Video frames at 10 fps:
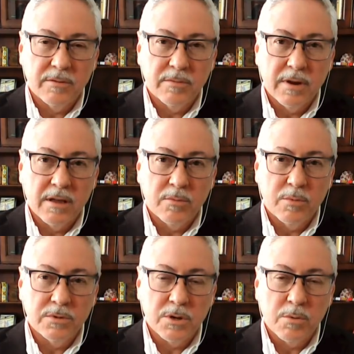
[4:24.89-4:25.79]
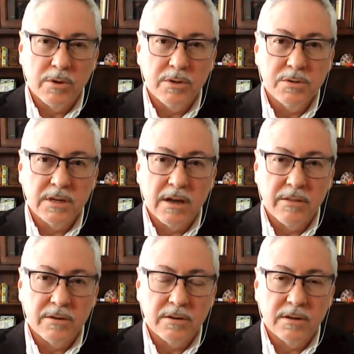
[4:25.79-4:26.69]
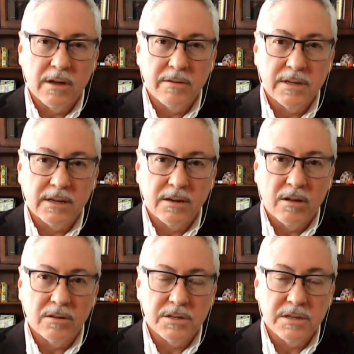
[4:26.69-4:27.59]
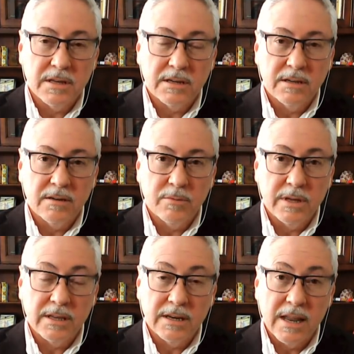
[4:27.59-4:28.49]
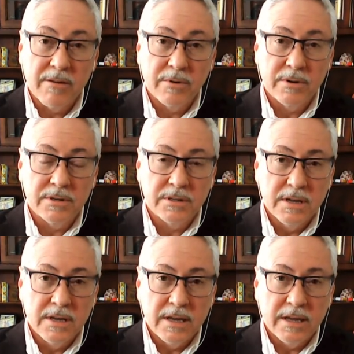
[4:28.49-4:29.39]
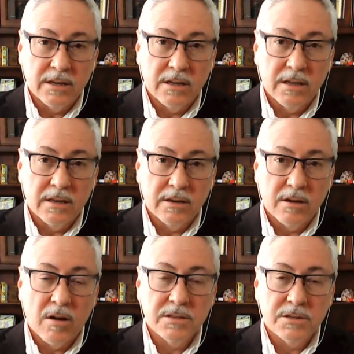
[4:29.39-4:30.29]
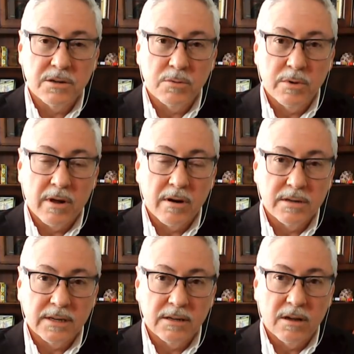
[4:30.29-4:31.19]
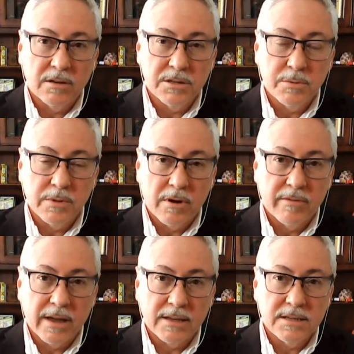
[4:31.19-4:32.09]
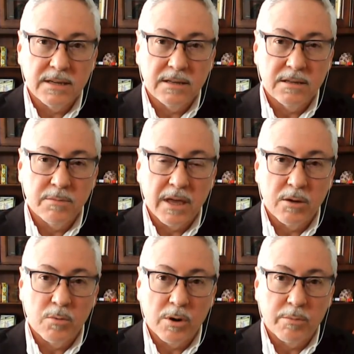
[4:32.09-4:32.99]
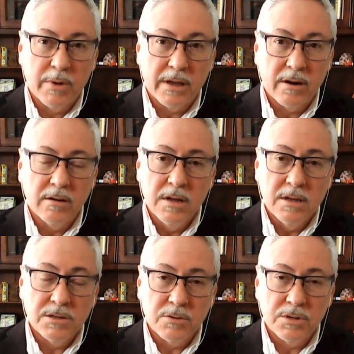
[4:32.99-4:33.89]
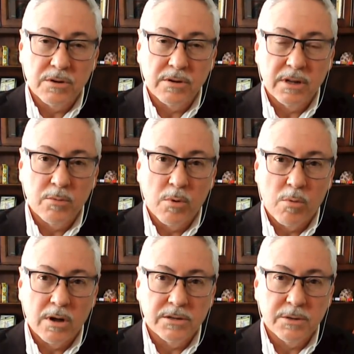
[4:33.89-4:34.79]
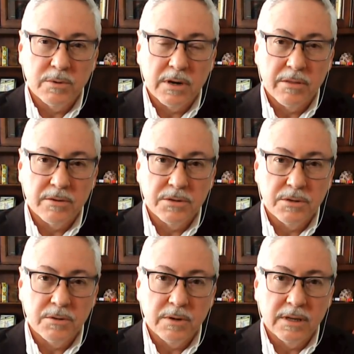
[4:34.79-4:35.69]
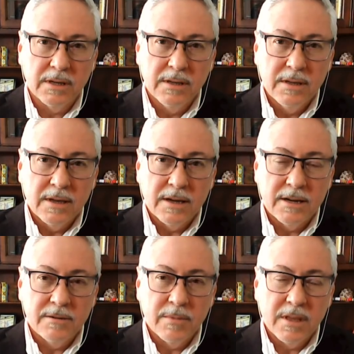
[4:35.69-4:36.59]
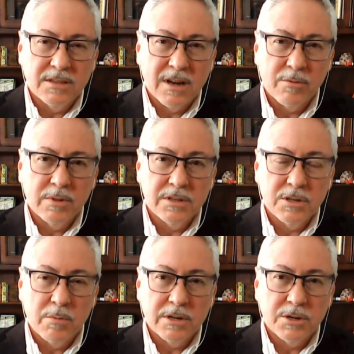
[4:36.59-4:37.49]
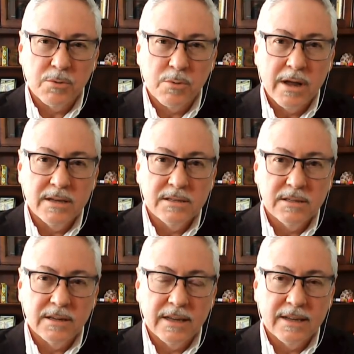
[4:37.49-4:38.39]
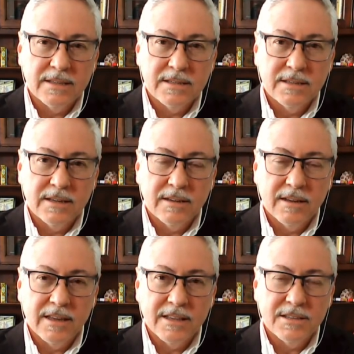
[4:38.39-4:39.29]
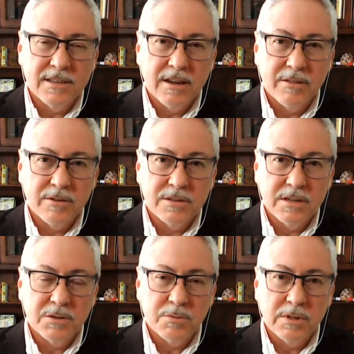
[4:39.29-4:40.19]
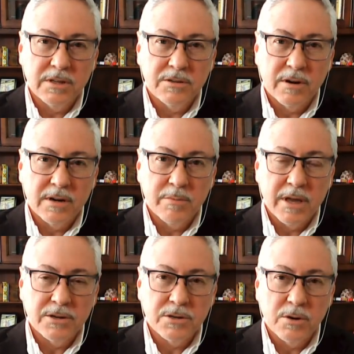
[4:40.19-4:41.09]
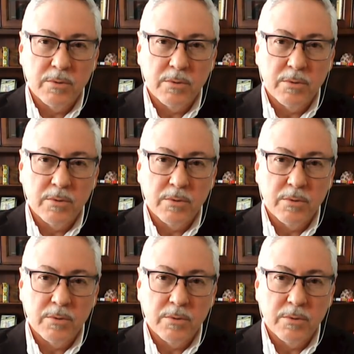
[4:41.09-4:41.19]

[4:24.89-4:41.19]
And, and, so we're using other other technology that can we can leverage in, in concert with our technology, with our vaccine to make it work better. So certainly we're watching what others are doing. Um, it's not really so much a race against uh, against the others as really trying to make sure.